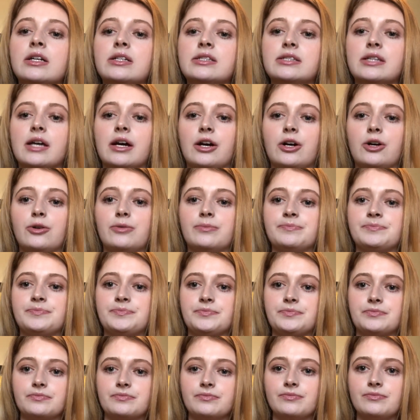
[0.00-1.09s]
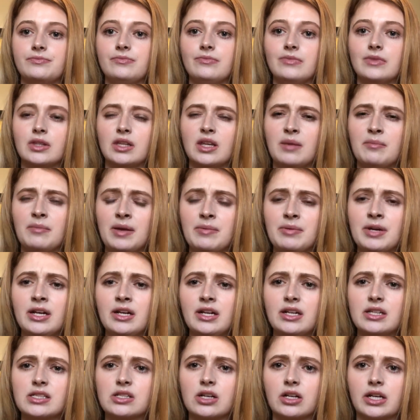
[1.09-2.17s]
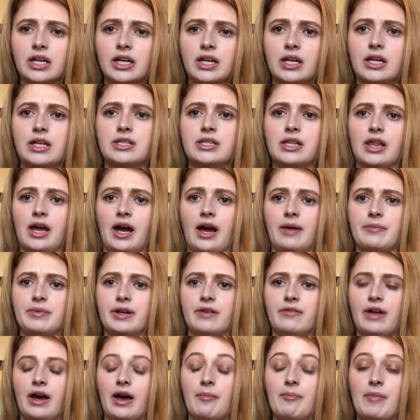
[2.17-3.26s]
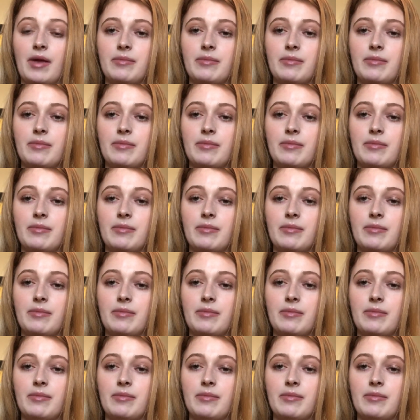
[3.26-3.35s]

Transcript: So maybe I need to start getting into the habit of that.